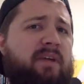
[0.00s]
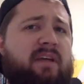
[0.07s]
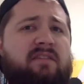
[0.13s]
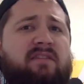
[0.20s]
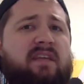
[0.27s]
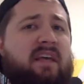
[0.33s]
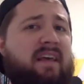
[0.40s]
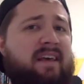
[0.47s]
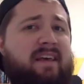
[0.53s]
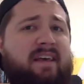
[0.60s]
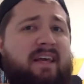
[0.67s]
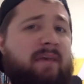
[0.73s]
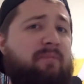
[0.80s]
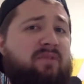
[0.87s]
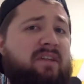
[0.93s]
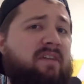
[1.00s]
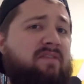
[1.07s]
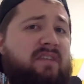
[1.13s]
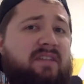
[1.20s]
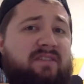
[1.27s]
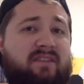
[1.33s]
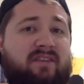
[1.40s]
because he
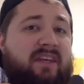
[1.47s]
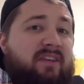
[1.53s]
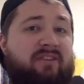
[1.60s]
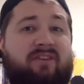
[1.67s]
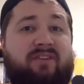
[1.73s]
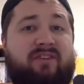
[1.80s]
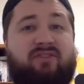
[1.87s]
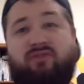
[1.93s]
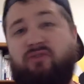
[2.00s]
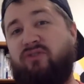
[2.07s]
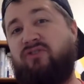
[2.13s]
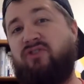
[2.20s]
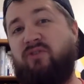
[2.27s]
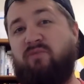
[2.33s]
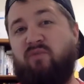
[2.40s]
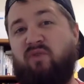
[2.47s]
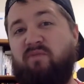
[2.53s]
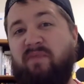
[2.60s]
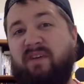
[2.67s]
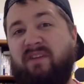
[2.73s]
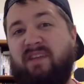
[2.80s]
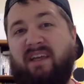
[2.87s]
believes he's a leader in this Christian
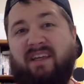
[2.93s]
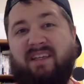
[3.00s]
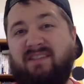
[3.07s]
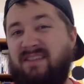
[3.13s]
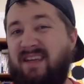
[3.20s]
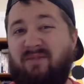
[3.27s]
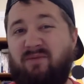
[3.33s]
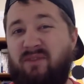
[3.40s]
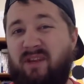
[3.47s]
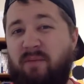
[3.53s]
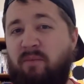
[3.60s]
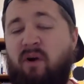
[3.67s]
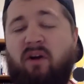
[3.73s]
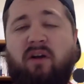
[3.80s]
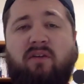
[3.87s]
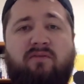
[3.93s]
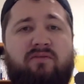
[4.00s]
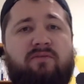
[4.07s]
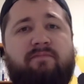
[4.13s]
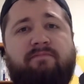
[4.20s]
movement that he's not really a part of.